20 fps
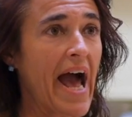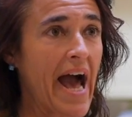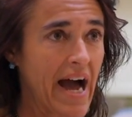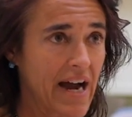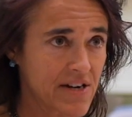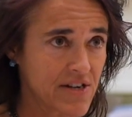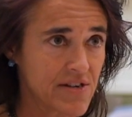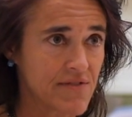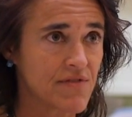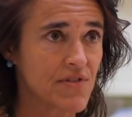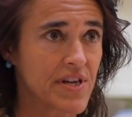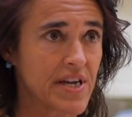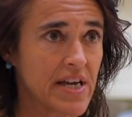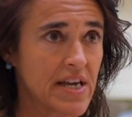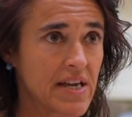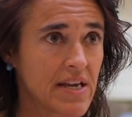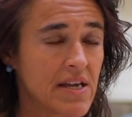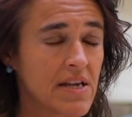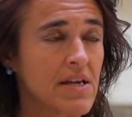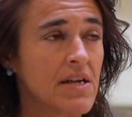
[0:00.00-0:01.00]

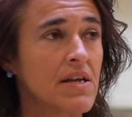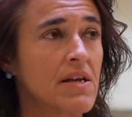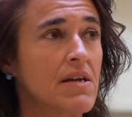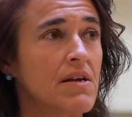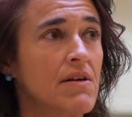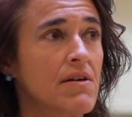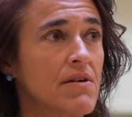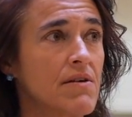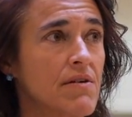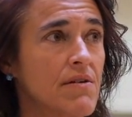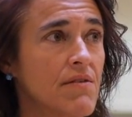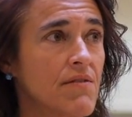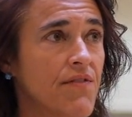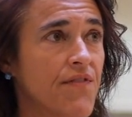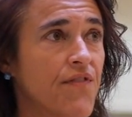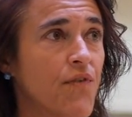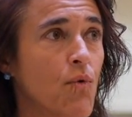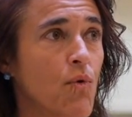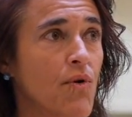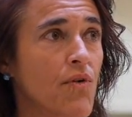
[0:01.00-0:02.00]
actively
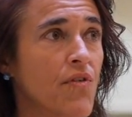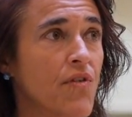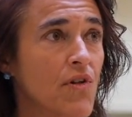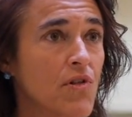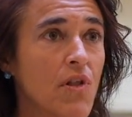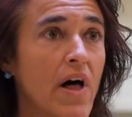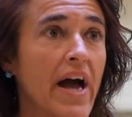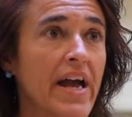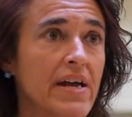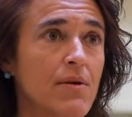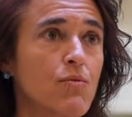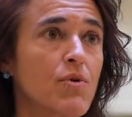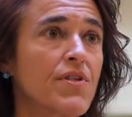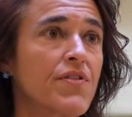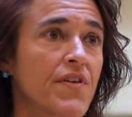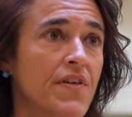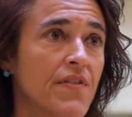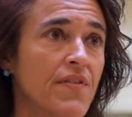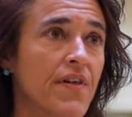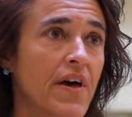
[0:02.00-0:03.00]
for the light
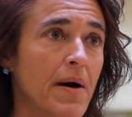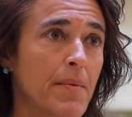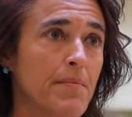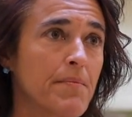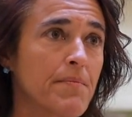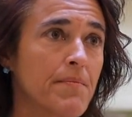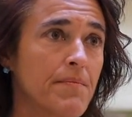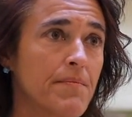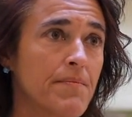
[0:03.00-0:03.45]
within them.